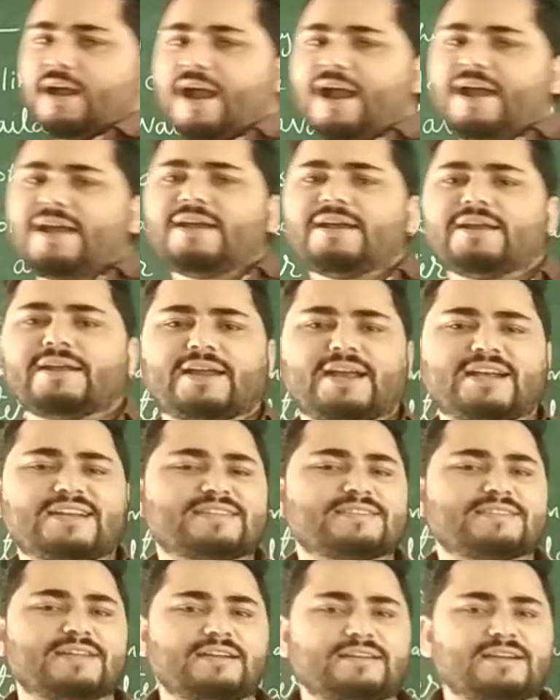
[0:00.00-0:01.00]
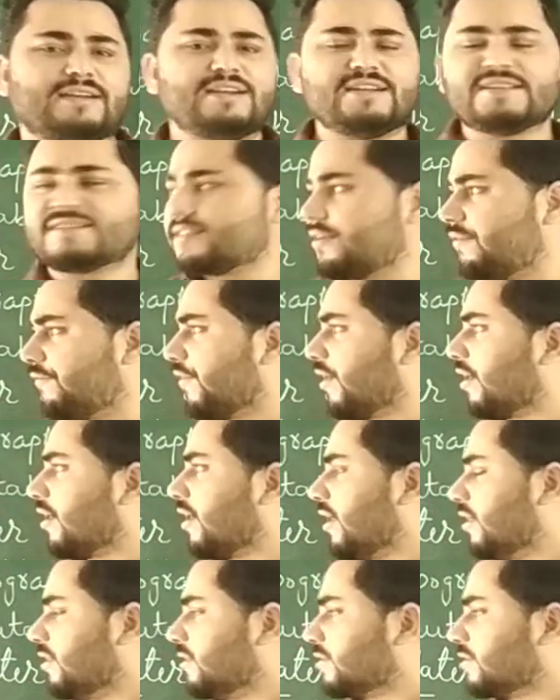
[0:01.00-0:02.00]
and get settled
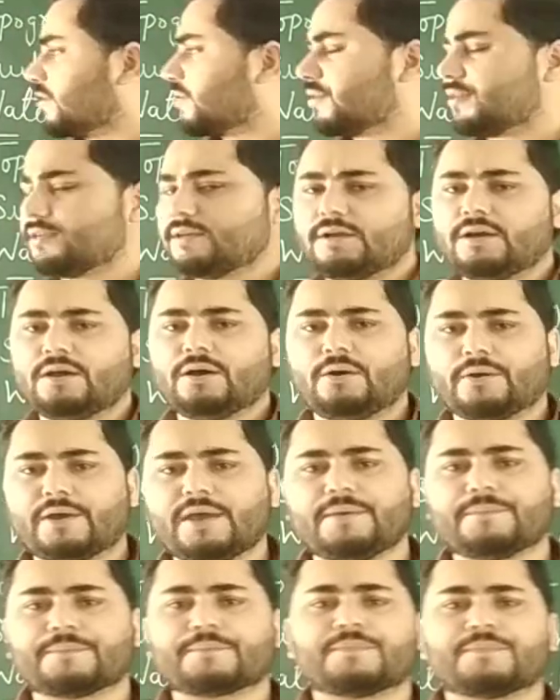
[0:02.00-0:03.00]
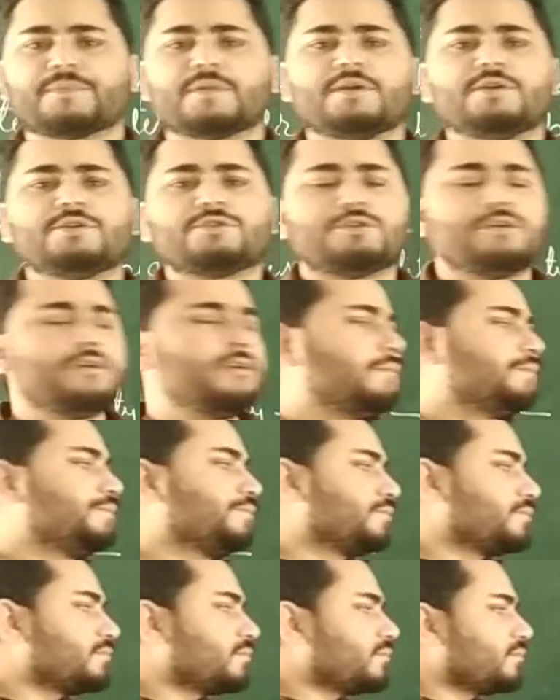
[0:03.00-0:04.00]
somewhere else. Okay, so
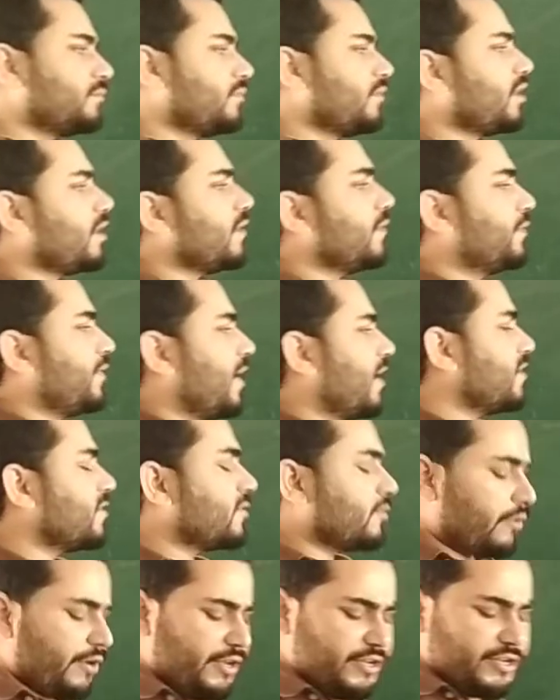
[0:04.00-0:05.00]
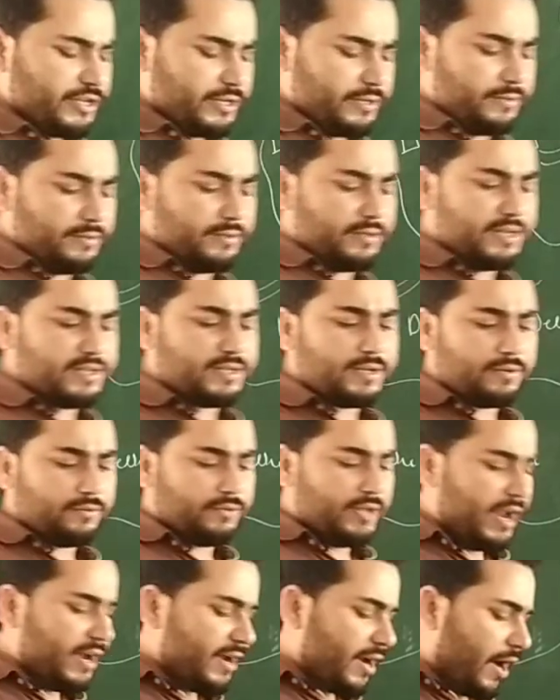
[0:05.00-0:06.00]
that's the
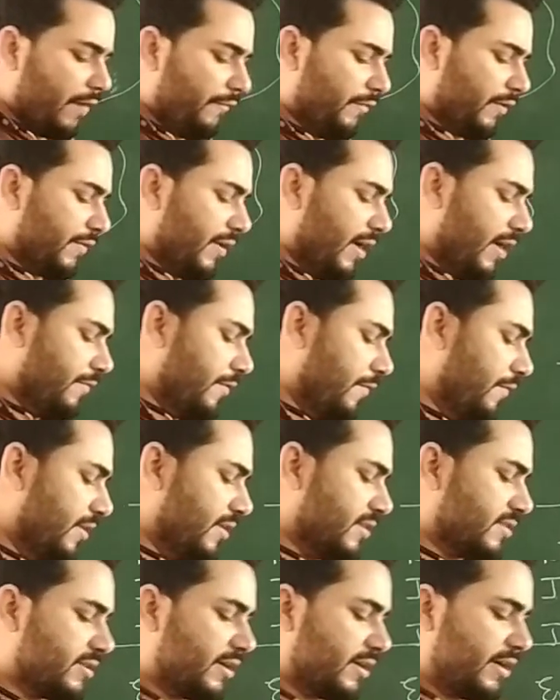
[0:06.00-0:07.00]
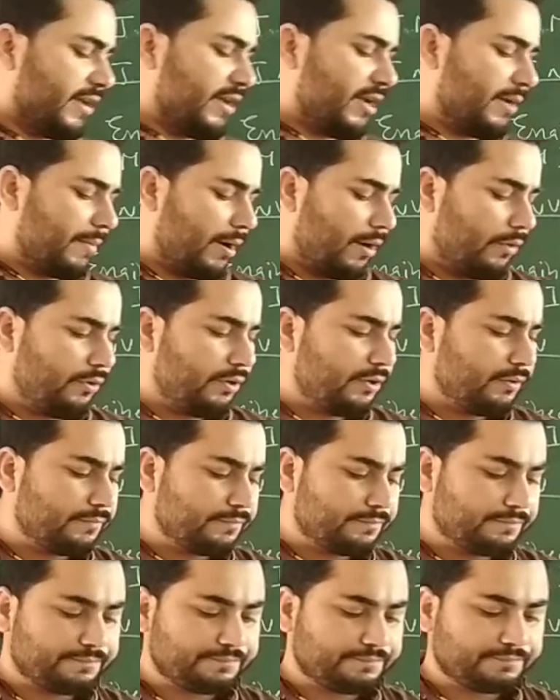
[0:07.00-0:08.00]
reason. Then after that we will study
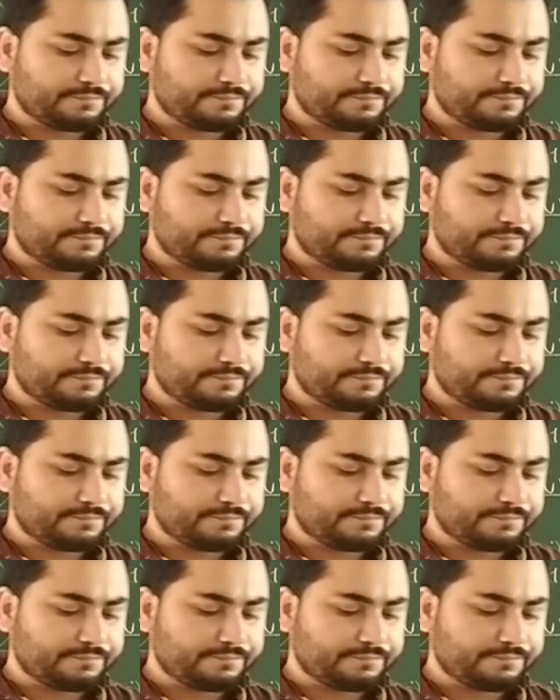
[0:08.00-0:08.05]
about,